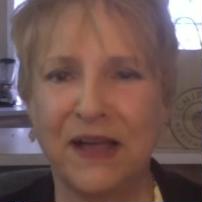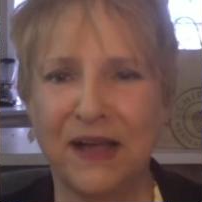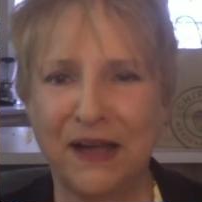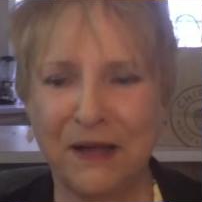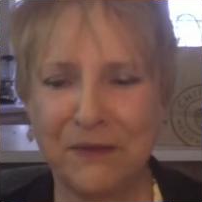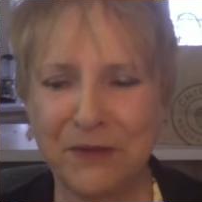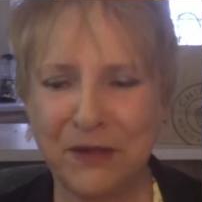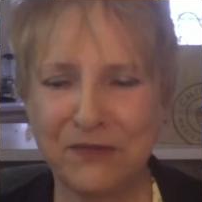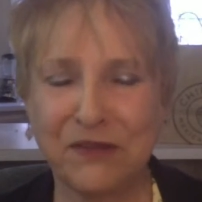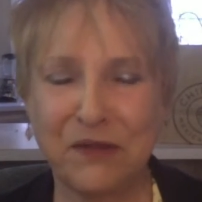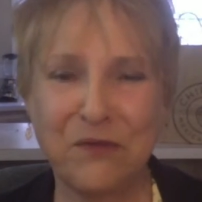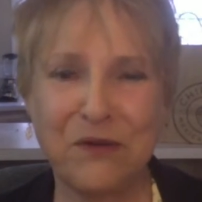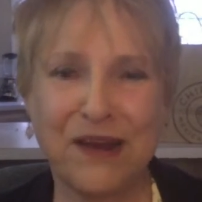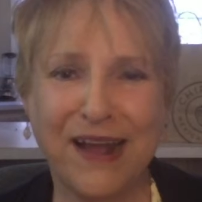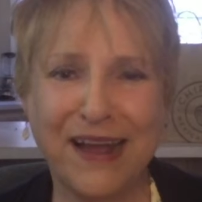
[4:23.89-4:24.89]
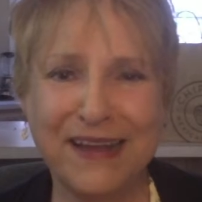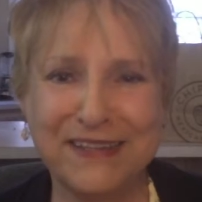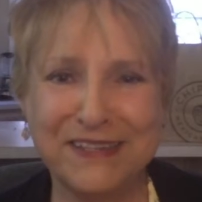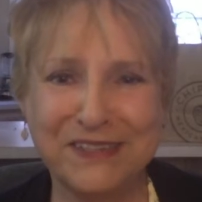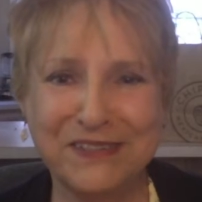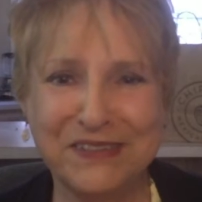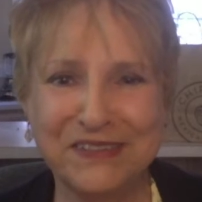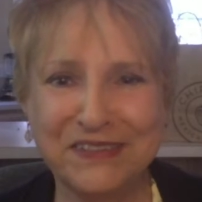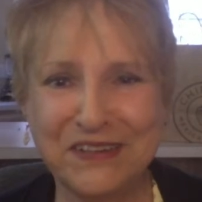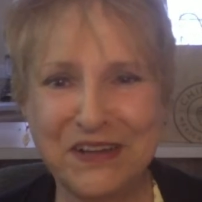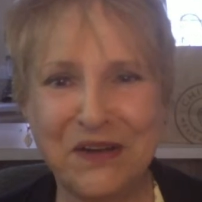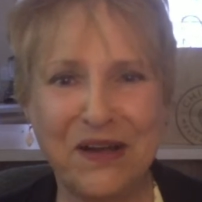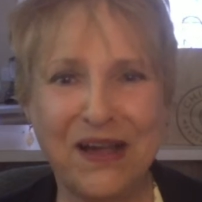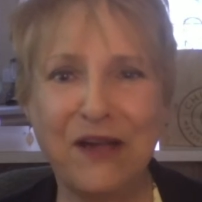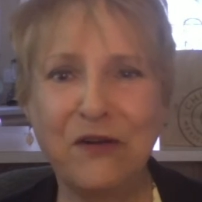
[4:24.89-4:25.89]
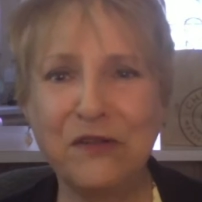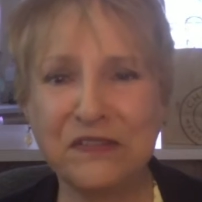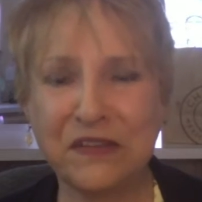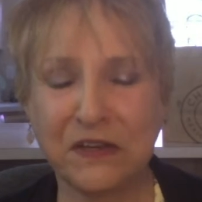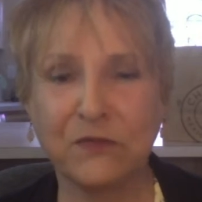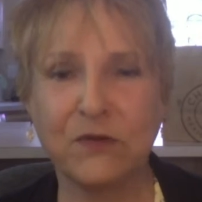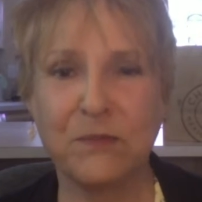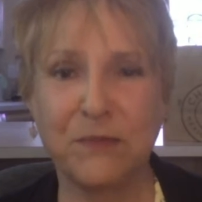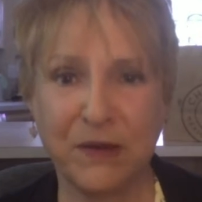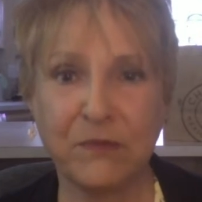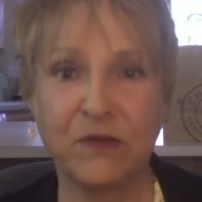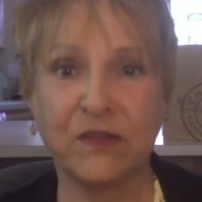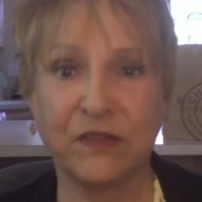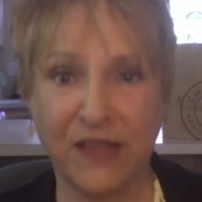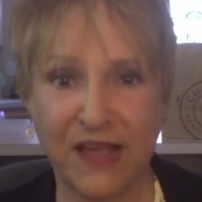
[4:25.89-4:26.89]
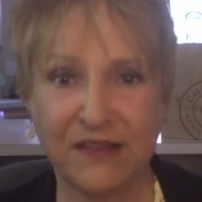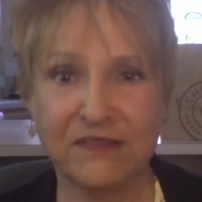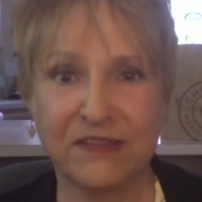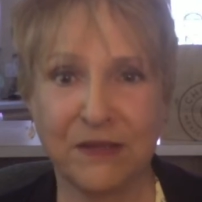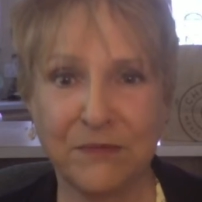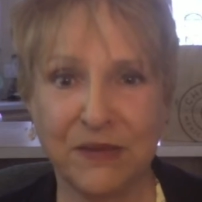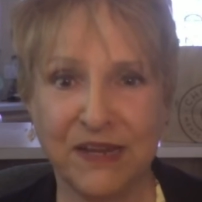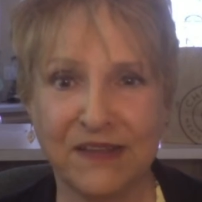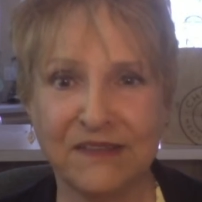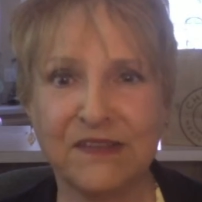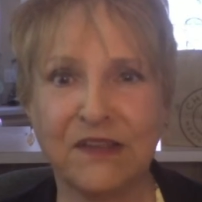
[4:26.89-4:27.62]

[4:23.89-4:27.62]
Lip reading: And so what I do is, who's going to remember the last 10 minutes?